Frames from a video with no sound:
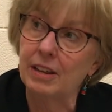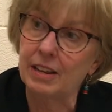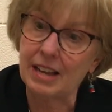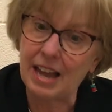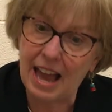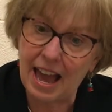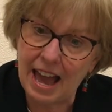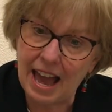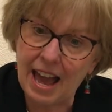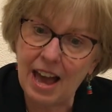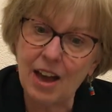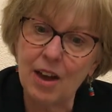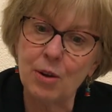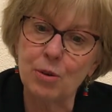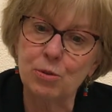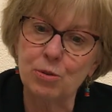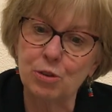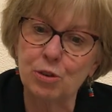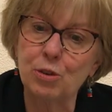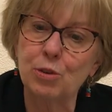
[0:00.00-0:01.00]

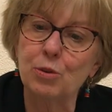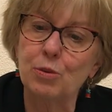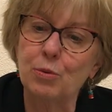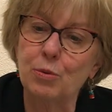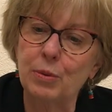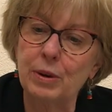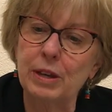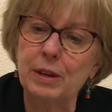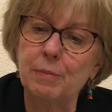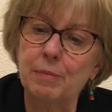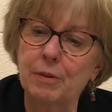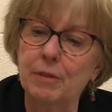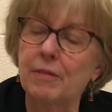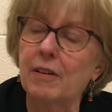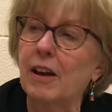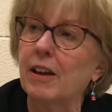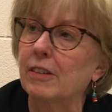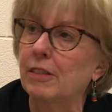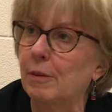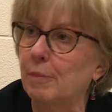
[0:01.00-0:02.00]
How do we
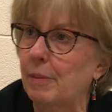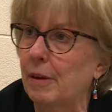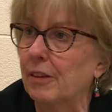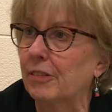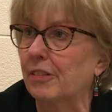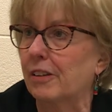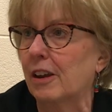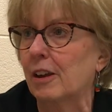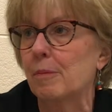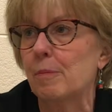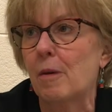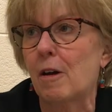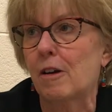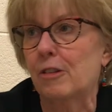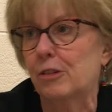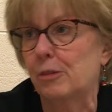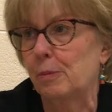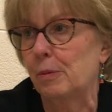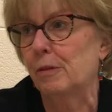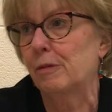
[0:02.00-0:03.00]
provide the best care
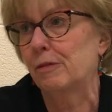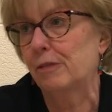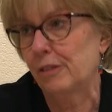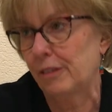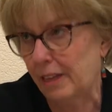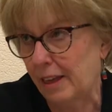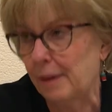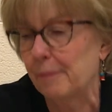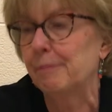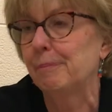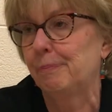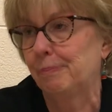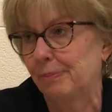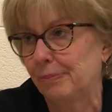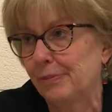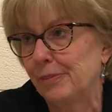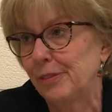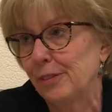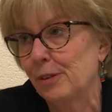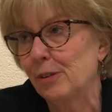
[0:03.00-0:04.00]
possible for them?
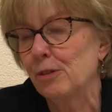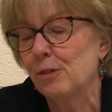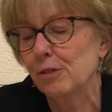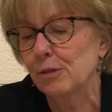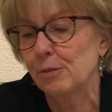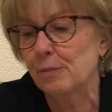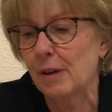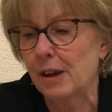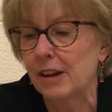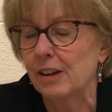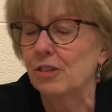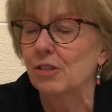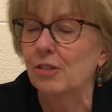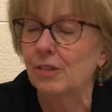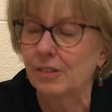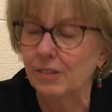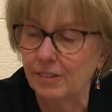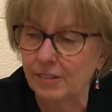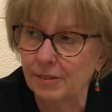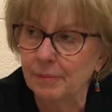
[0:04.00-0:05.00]
So those are my
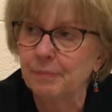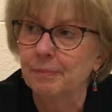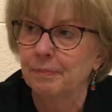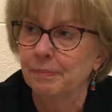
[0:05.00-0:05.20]
interests.